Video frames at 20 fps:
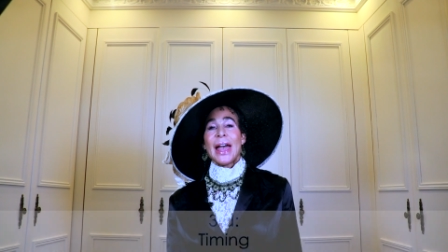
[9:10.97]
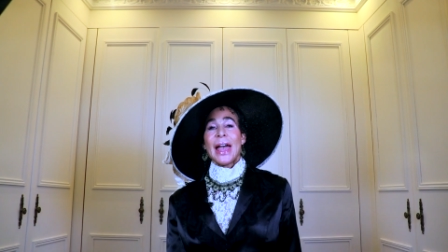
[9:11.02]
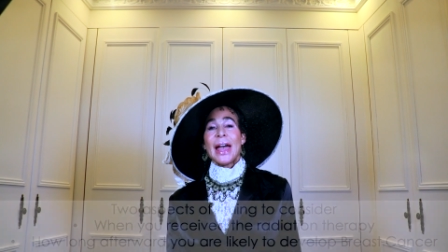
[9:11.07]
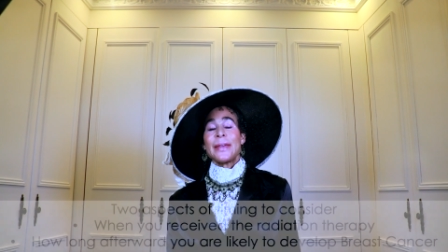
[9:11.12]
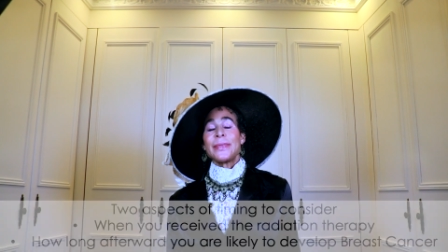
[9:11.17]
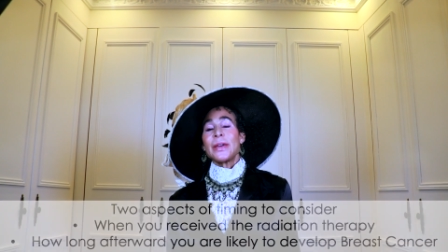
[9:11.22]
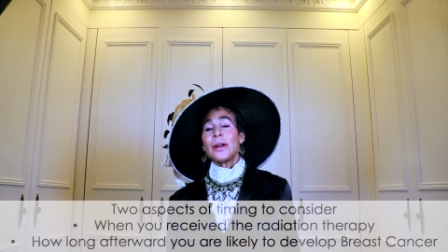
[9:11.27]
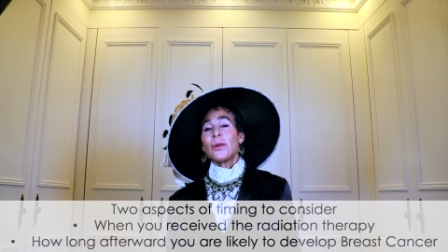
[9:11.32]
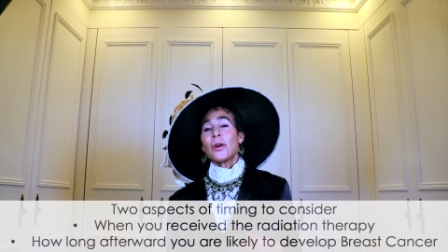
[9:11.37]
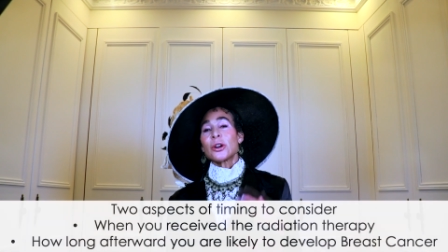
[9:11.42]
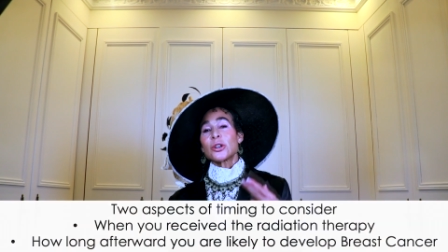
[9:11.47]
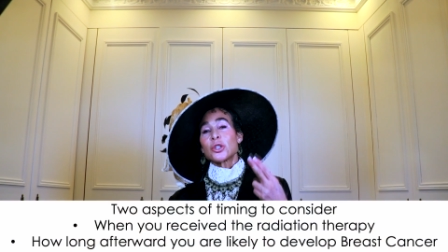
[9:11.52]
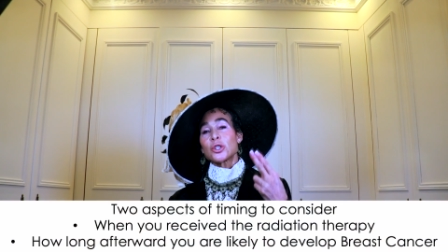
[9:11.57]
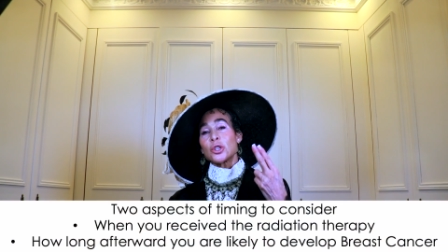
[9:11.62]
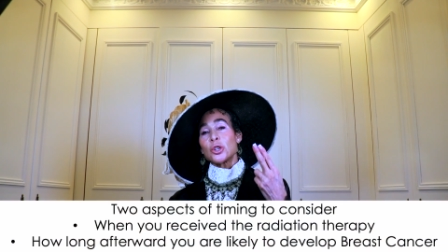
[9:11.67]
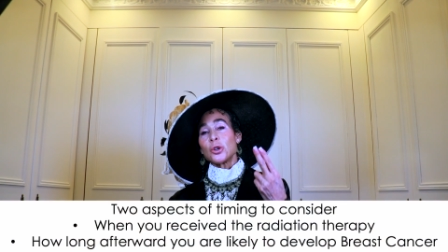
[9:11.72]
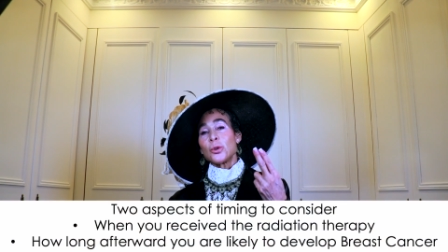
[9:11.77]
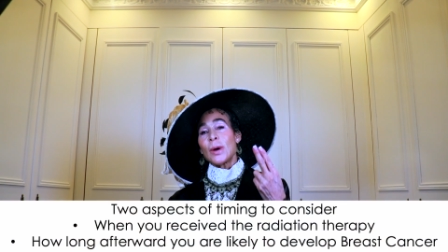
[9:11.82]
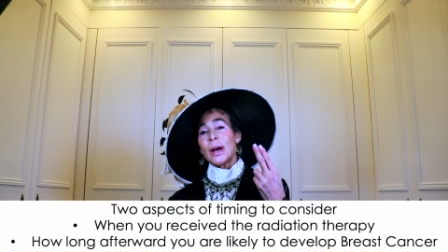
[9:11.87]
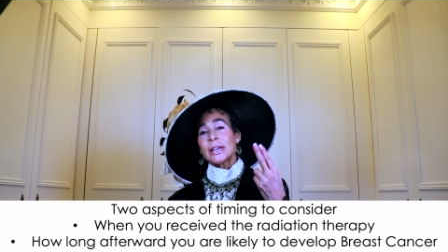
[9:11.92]
And there are
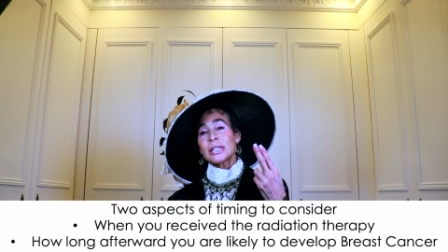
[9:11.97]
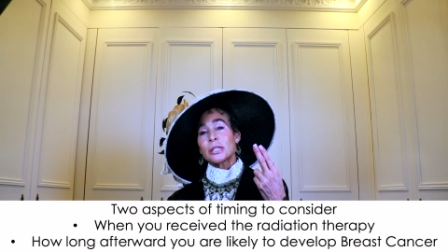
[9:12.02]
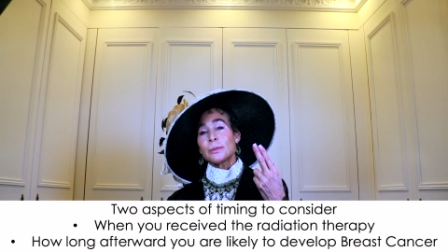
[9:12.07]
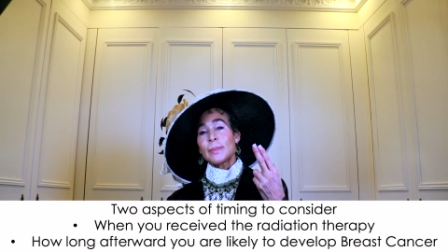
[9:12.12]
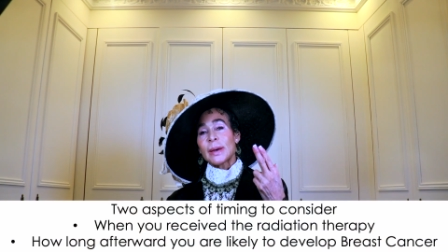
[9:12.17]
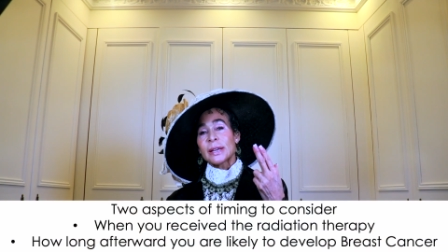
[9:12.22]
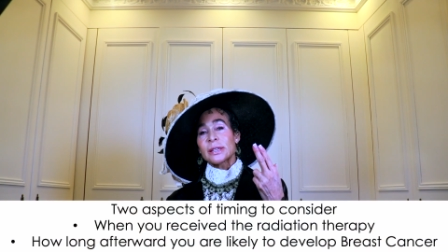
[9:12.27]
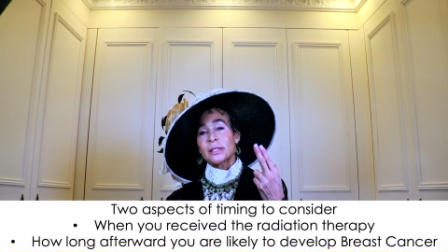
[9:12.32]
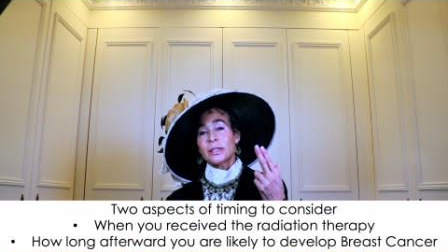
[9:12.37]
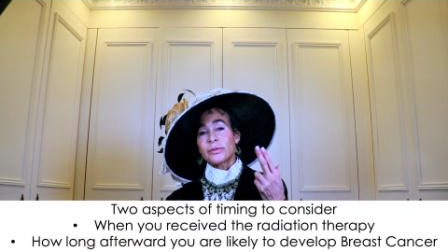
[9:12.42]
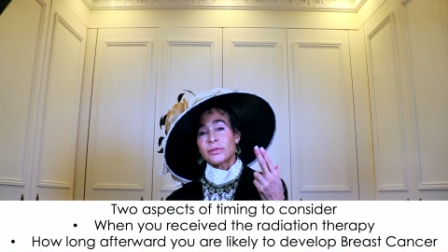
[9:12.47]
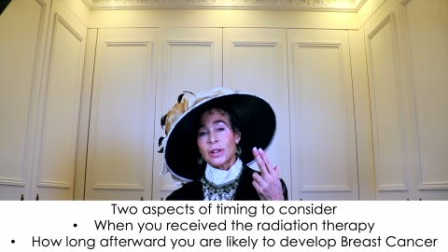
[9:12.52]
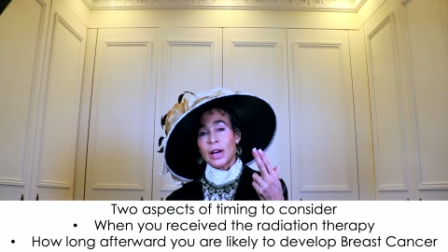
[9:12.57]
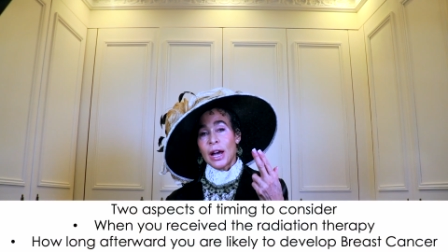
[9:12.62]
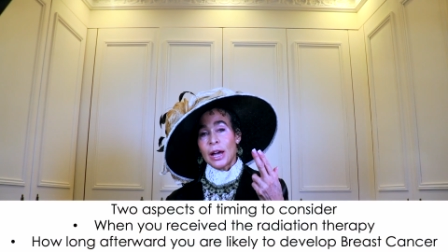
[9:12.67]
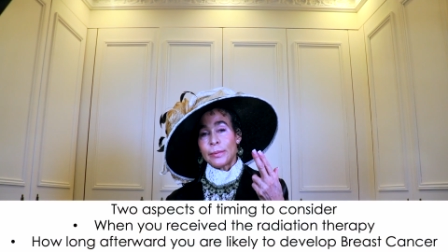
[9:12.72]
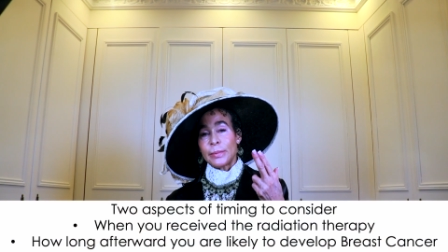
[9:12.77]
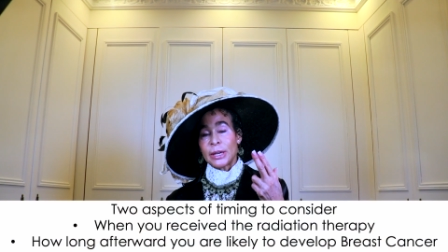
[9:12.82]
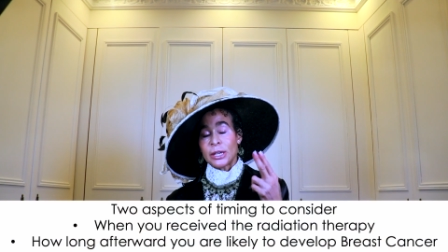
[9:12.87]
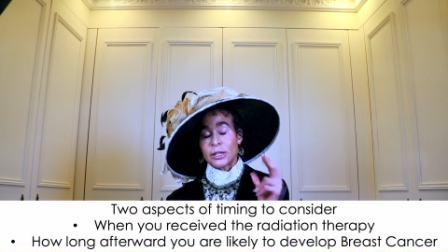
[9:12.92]
two aspects of
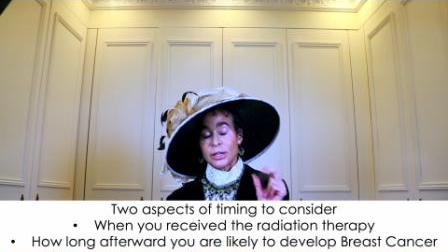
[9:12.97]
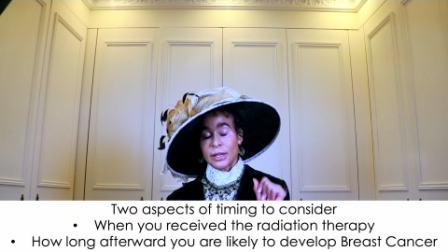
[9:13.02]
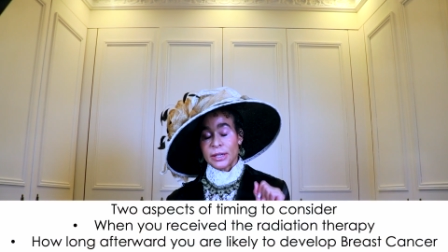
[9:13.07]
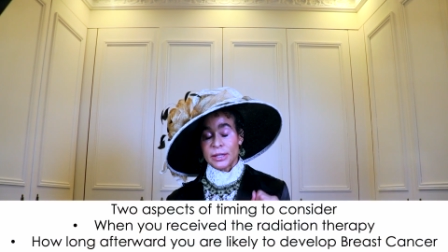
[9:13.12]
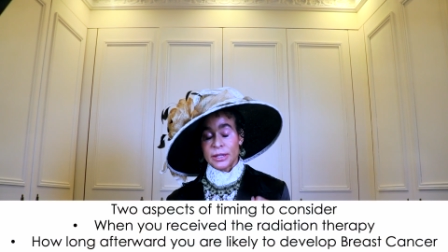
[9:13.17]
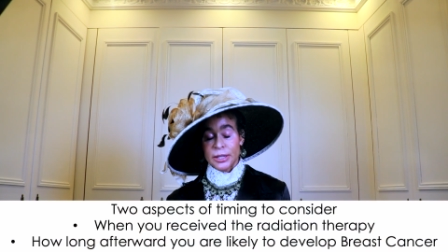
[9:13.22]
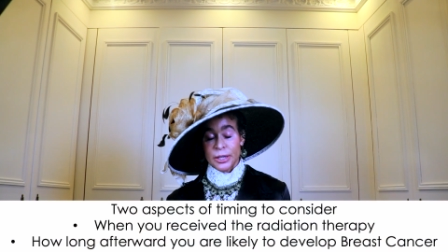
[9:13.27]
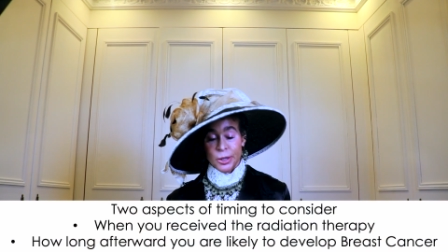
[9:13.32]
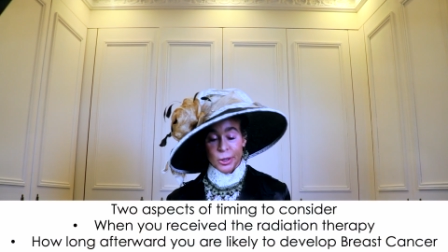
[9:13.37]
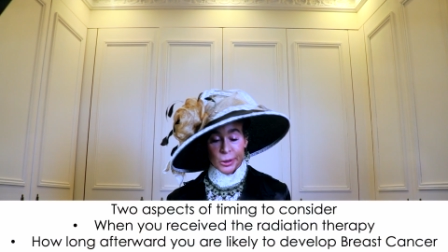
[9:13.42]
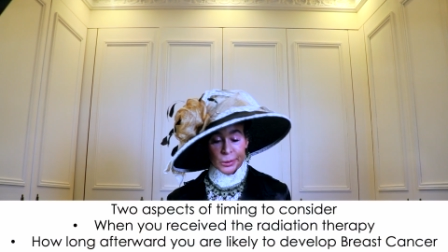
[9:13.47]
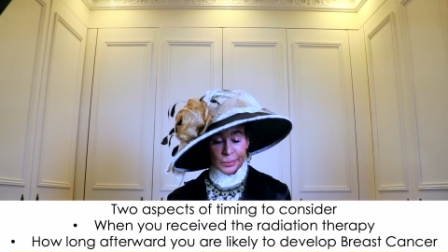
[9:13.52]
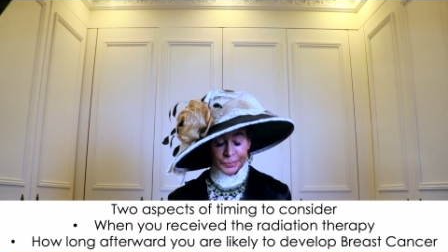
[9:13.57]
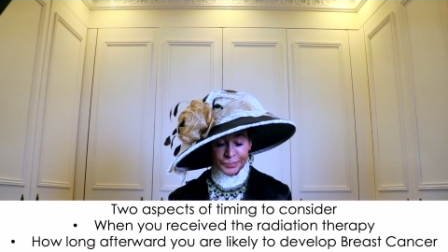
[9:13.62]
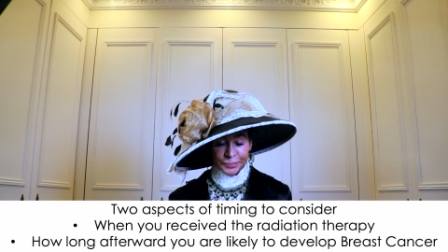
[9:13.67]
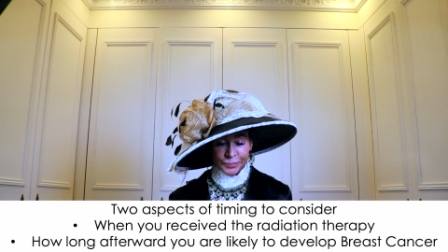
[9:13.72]
timing to consider.